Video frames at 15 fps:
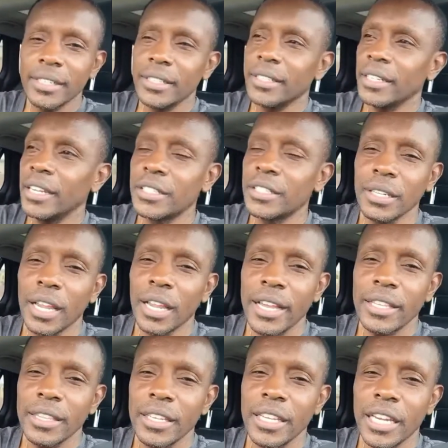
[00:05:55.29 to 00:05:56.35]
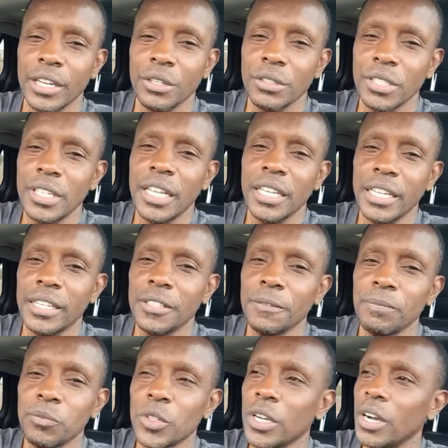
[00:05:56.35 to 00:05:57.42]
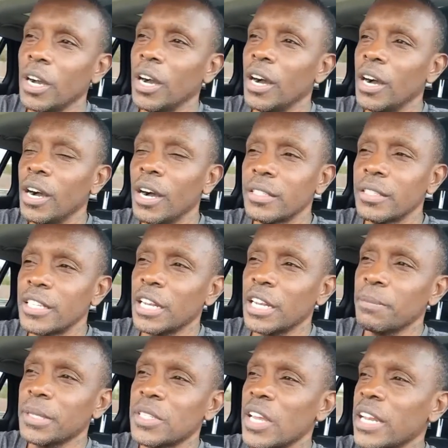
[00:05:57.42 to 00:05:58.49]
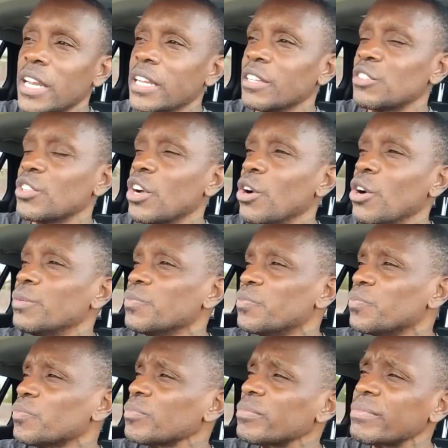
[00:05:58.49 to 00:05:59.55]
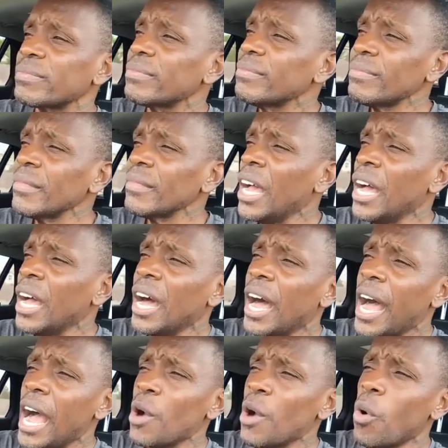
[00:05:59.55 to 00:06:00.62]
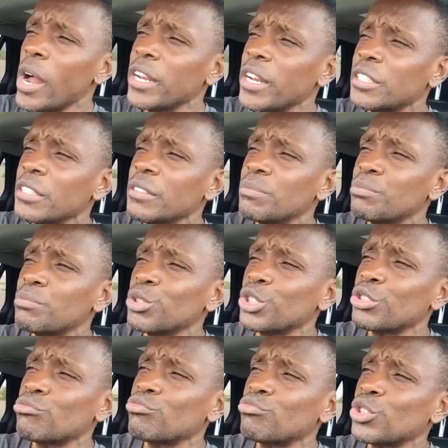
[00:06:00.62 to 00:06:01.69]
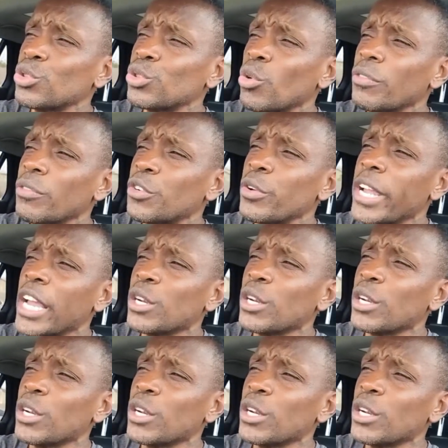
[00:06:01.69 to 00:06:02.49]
into like the inner city uh, tenement setting. So I wanted to sort of create a